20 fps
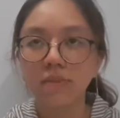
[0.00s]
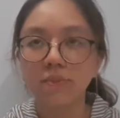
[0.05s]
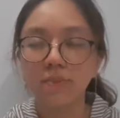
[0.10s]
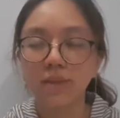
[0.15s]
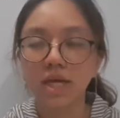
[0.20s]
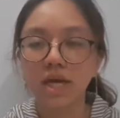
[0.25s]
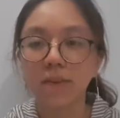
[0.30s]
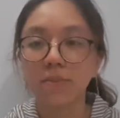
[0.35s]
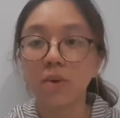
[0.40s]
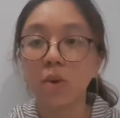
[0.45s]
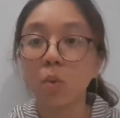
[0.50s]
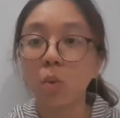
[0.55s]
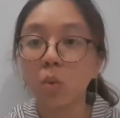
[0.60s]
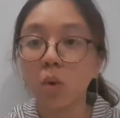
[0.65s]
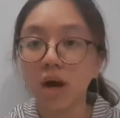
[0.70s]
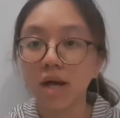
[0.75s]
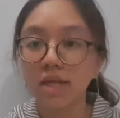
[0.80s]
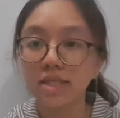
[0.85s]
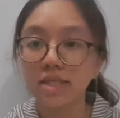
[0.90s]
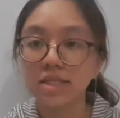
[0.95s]
become a
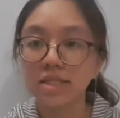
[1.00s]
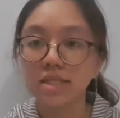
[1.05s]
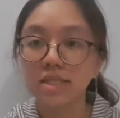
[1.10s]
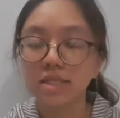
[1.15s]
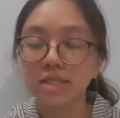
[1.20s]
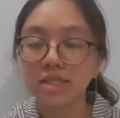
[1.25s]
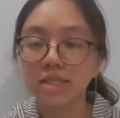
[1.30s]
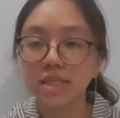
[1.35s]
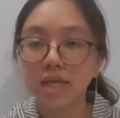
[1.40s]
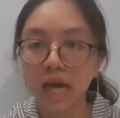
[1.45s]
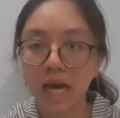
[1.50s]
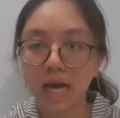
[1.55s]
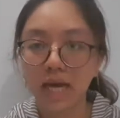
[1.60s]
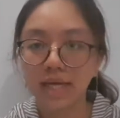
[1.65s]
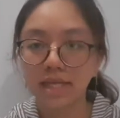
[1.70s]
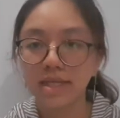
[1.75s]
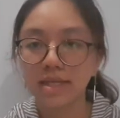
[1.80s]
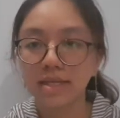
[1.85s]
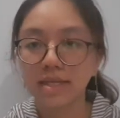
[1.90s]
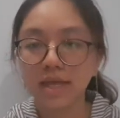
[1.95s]
one
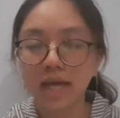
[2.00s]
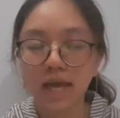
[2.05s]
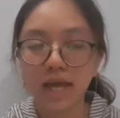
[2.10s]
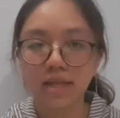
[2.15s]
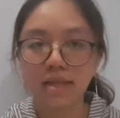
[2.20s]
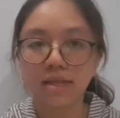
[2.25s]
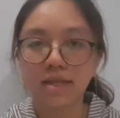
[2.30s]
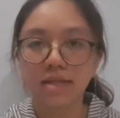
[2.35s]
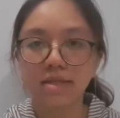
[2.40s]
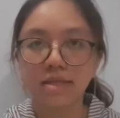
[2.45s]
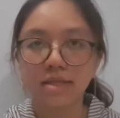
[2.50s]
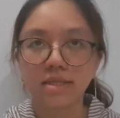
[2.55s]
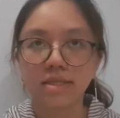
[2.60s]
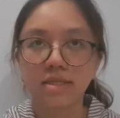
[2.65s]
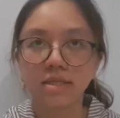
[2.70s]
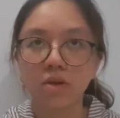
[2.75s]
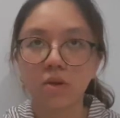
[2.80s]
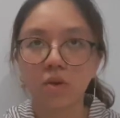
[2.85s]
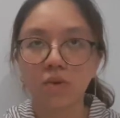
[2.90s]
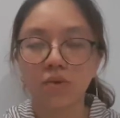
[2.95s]
kind, and that
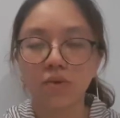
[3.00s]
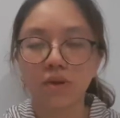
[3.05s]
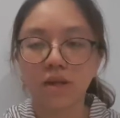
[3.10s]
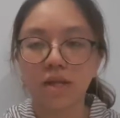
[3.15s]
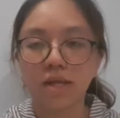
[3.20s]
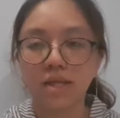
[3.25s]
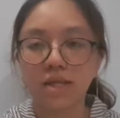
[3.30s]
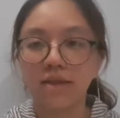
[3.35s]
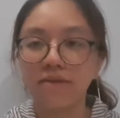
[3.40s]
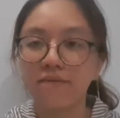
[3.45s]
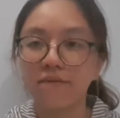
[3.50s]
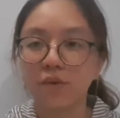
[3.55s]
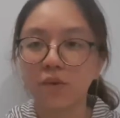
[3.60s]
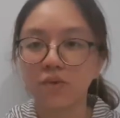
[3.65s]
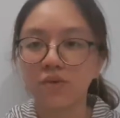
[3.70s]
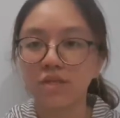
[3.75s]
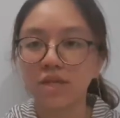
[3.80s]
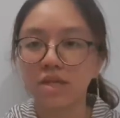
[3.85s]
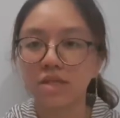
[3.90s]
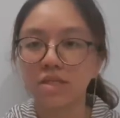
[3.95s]
is correlative
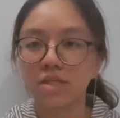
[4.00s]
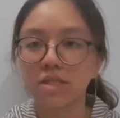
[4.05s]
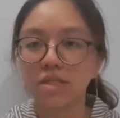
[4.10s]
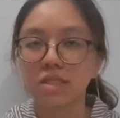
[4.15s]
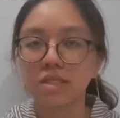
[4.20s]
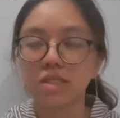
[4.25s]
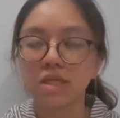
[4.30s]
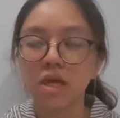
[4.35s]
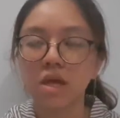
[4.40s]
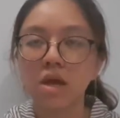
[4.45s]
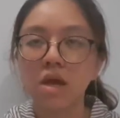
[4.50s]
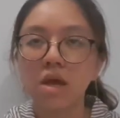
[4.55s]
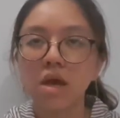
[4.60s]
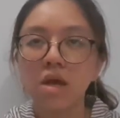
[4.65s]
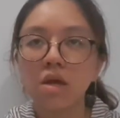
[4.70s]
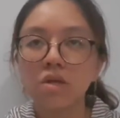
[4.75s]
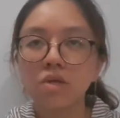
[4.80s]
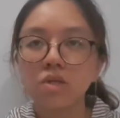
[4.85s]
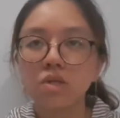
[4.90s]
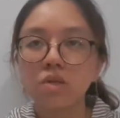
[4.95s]
conjunctions.
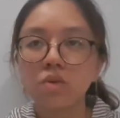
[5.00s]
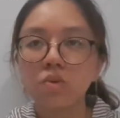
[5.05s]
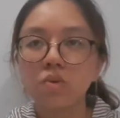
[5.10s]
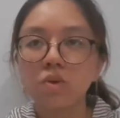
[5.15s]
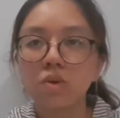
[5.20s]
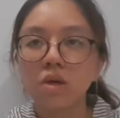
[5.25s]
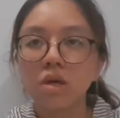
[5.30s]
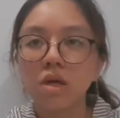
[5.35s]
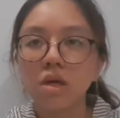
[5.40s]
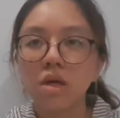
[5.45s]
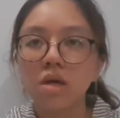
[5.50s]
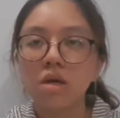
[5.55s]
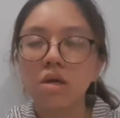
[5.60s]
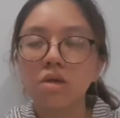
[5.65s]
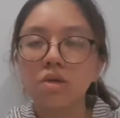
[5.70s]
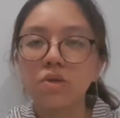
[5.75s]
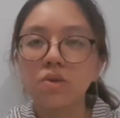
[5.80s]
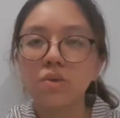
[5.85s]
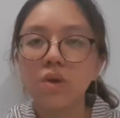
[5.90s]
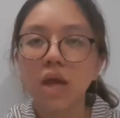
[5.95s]
So
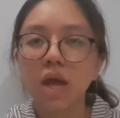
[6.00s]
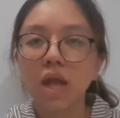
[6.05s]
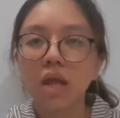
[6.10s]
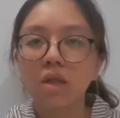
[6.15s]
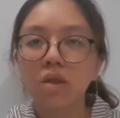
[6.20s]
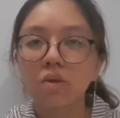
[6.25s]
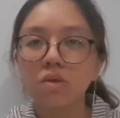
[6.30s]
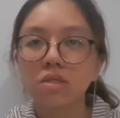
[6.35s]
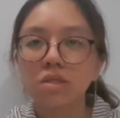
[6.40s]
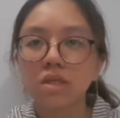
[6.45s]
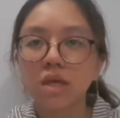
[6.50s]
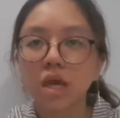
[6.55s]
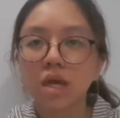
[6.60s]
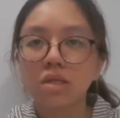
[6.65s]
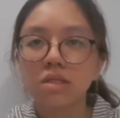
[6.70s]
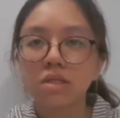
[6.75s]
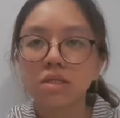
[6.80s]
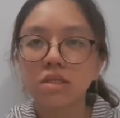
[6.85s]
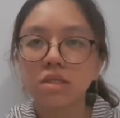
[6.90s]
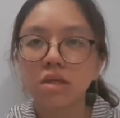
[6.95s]
you cannot
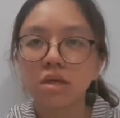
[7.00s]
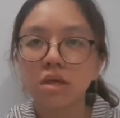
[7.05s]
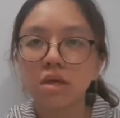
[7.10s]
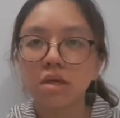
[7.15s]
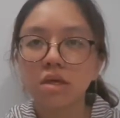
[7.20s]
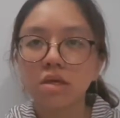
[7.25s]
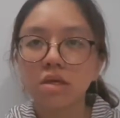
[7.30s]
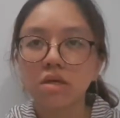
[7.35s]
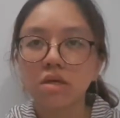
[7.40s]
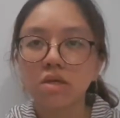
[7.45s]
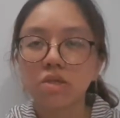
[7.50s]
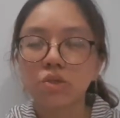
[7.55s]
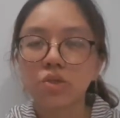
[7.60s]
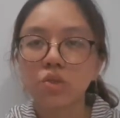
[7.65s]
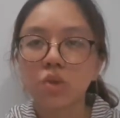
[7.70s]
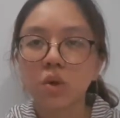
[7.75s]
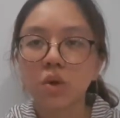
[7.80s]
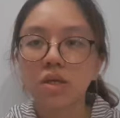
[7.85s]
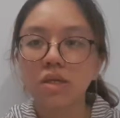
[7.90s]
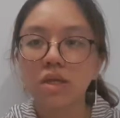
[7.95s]
just
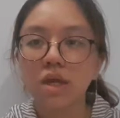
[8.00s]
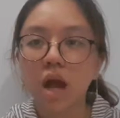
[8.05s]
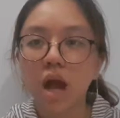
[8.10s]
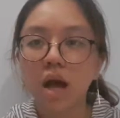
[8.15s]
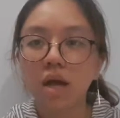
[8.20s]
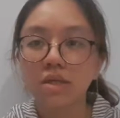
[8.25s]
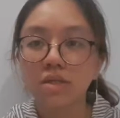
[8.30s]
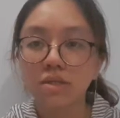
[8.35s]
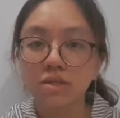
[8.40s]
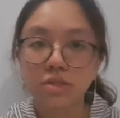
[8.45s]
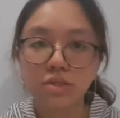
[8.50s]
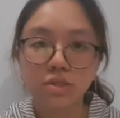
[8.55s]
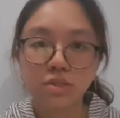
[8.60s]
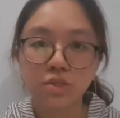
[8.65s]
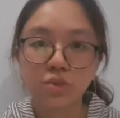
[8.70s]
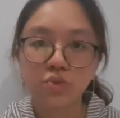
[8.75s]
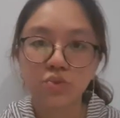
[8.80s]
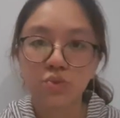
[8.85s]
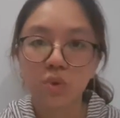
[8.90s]
join other